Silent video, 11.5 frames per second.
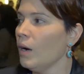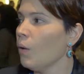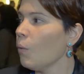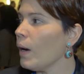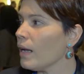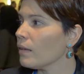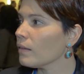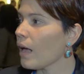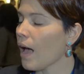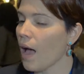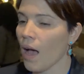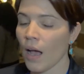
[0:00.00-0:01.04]
Well,
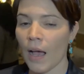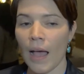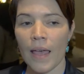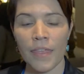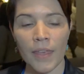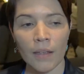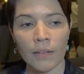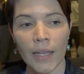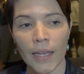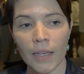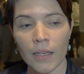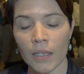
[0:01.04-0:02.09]
uh, I think
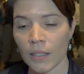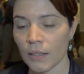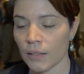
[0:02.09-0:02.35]
they